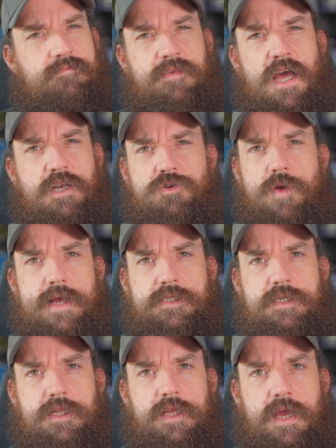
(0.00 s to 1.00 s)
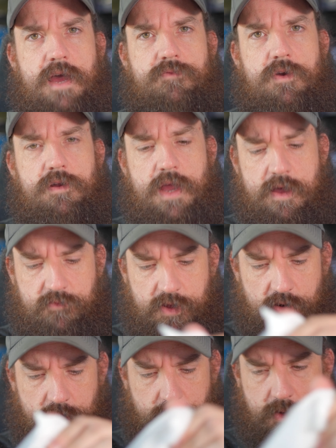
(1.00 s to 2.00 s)
Not drastically heavier,
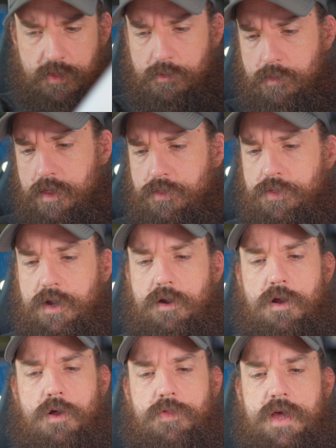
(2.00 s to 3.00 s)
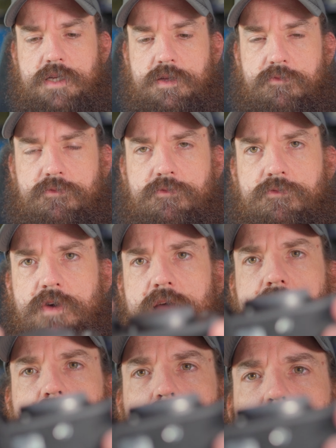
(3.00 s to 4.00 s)
heavier, but but thicker. Oh, that is a
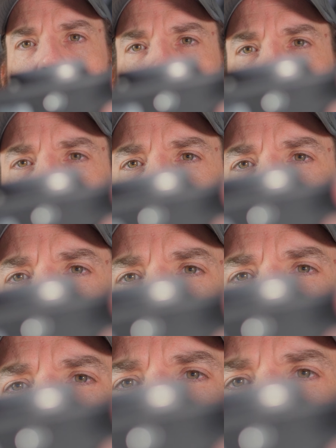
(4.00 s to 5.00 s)
fat little beast. Look at that.